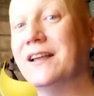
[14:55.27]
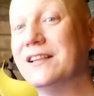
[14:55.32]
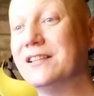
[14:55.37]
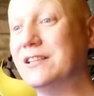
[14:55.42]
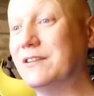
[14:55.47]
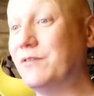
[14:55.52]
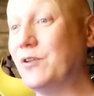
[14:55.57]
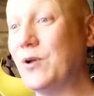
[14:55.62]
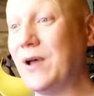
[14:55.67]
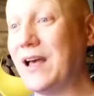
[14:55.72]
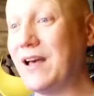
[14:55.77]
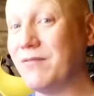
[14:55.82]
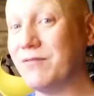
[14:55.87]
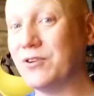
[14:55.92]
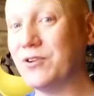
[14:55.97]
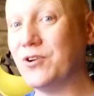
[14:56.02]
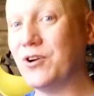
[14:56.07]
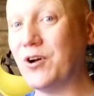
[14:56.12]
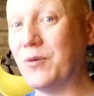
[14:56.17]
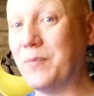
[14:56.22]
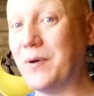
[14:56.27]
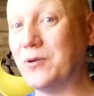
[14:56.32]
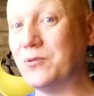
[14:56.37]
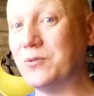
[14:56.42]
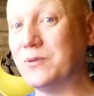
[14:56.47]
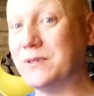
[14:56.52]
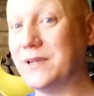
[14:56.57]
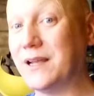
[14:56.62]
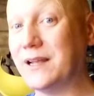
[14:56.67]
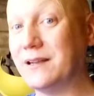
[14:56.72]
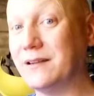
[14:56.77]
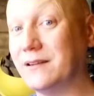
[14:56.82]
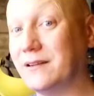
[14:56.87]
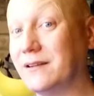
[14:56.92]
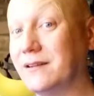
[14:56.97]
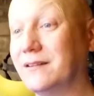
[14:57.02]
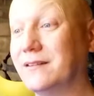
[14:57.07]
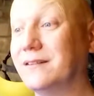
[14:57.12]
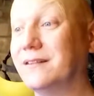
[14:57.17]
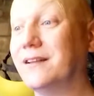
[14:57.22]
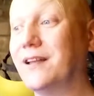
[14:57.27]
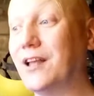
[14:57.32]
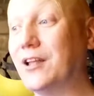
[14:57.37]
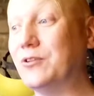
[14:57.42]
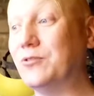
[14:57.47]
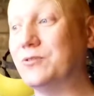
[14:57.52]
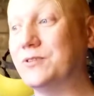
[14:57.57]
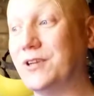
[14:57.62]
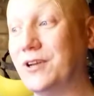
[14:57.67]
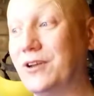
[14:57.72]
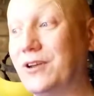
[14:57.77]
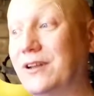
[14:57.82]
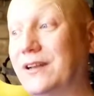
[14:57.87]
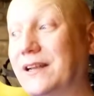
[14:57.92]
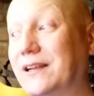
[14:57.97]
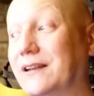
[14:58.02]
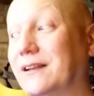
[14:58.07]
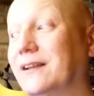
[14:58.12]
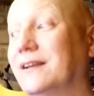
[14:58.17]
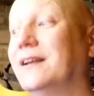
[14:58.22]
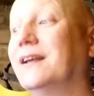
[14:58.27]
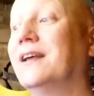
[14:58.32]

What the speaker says: So if you haven't got a bowl sander and you're turning,